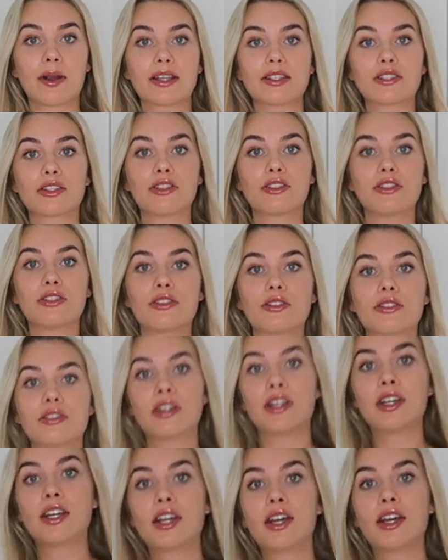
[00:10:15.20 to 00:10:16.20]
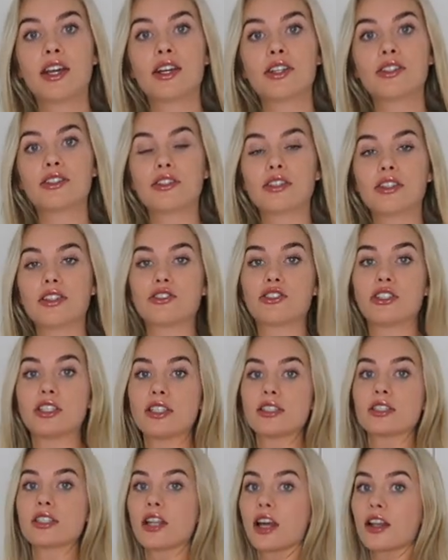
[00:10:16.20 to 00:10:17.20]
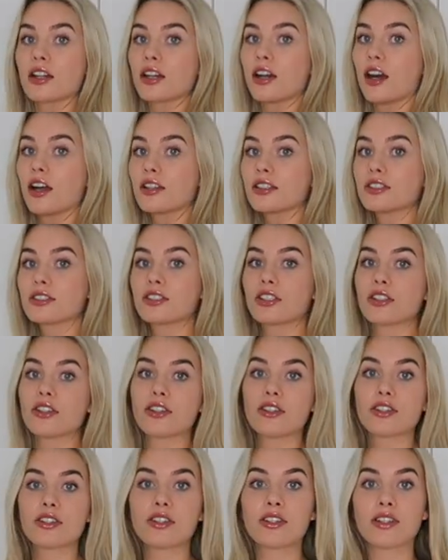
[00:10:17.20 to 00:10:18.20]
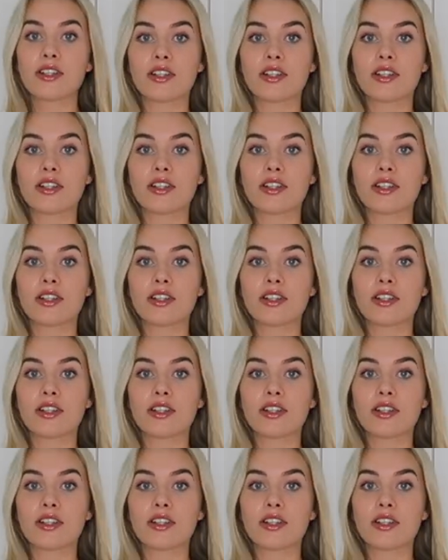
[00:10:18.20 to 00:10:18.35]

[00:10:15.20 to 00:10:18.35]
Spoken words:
please can you do these jeans in other colors too?